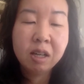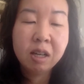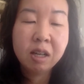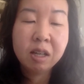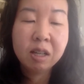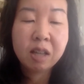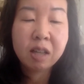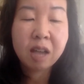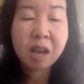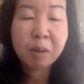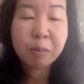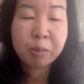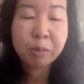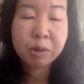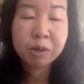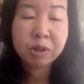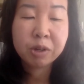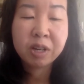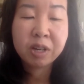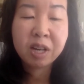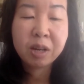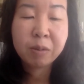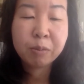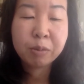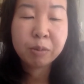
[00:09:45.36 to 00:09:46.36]
The
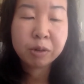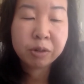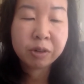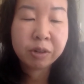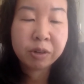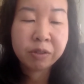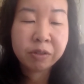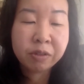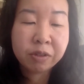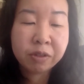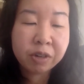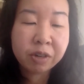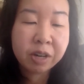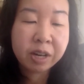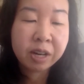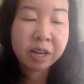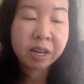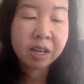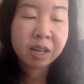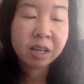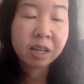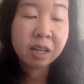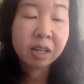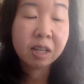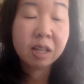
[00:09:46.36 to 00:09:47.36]
hypergreen
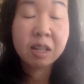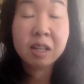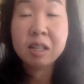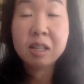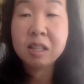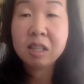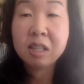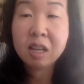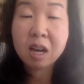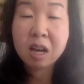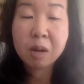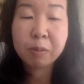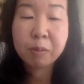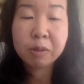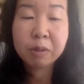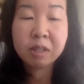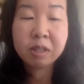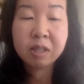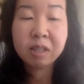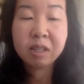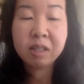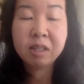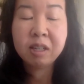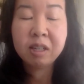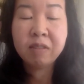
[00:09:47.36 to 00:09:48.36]
periphery is the
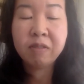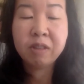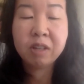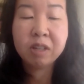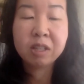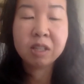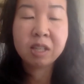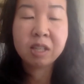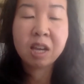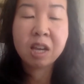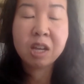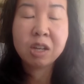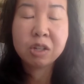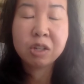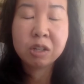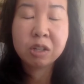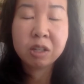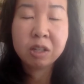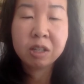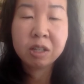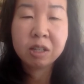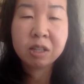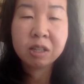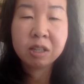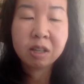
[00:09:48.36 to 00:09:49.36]
opposite of Los
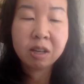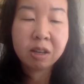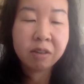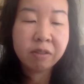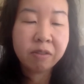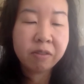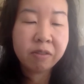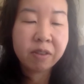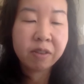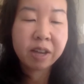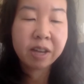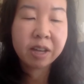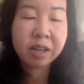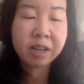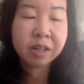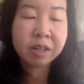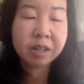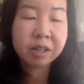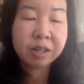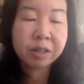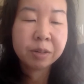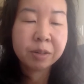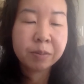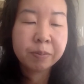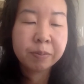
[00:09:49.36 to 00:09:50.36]
Angeles on
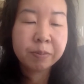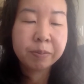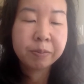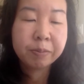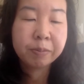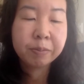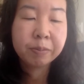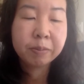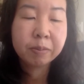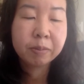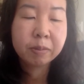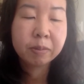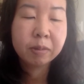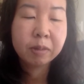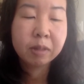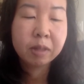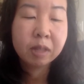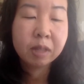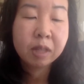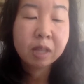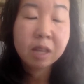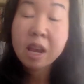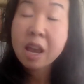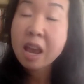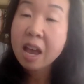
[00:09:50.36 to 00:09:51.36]
fire.
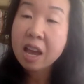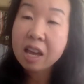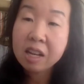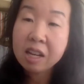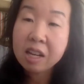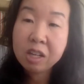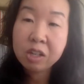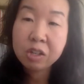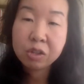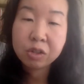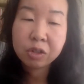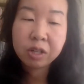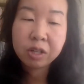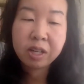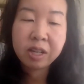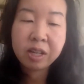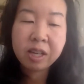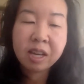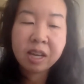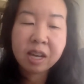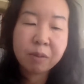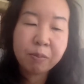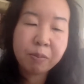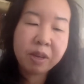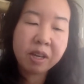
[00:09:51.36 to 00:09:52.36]
Any tree
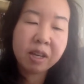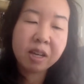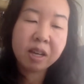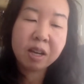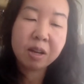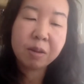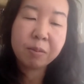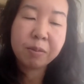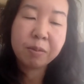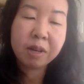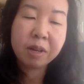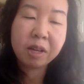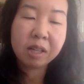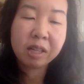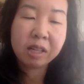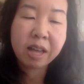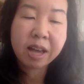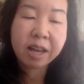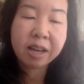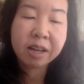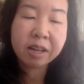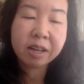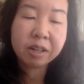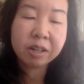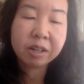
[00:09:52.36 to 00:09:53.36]
can become a
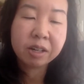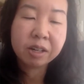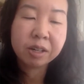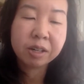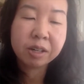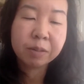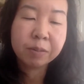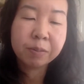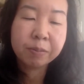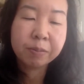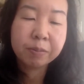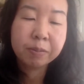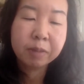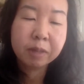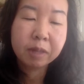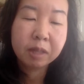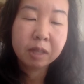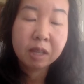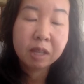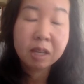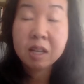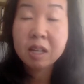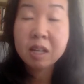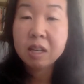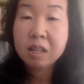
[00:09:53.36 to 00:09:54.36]
ladder.
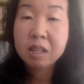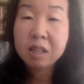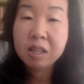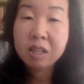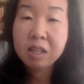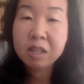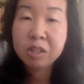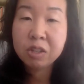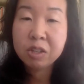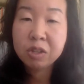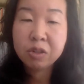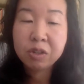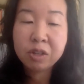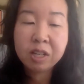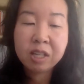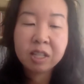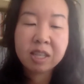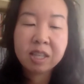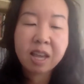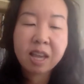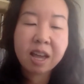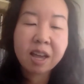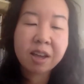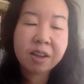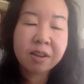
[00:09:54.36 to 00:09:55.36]
These trees
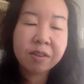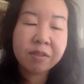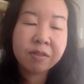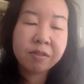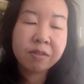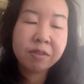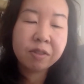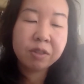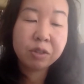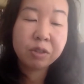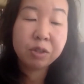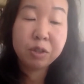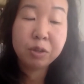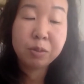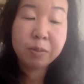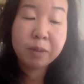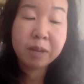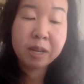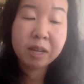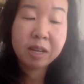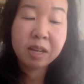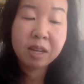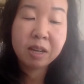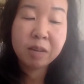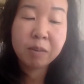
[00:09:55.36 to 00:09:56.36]
have too
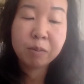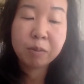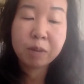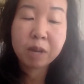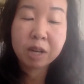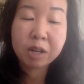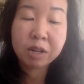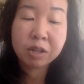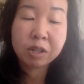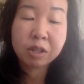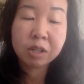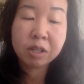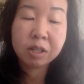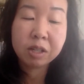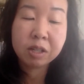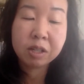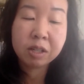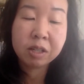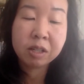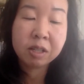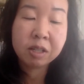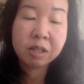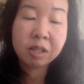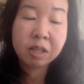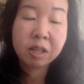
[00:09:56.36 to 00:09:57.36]
many
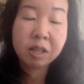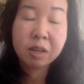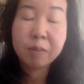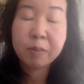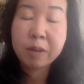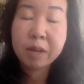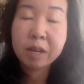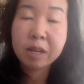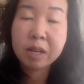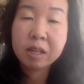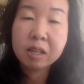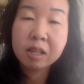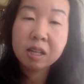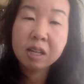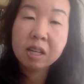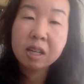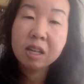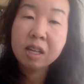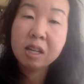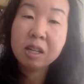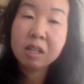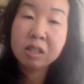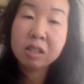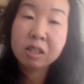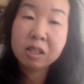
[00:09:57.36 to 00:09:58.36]
branches, but
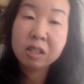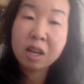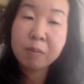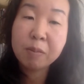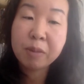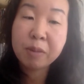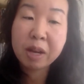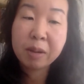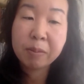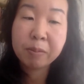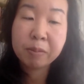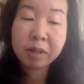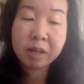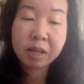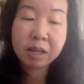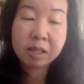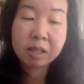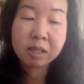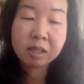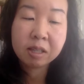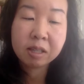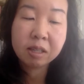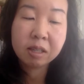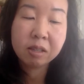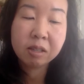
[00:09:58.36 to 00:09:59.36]
it is not my
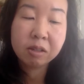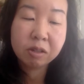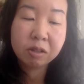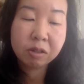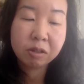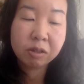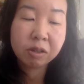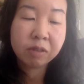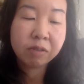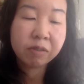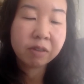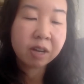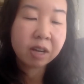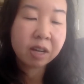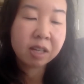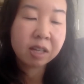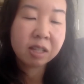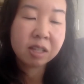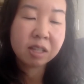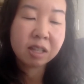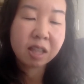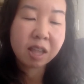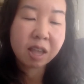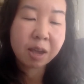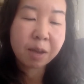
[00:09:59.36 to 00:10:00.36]
place to
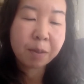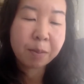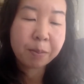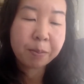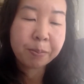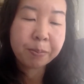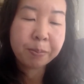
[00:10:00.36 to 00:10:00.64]
revise them.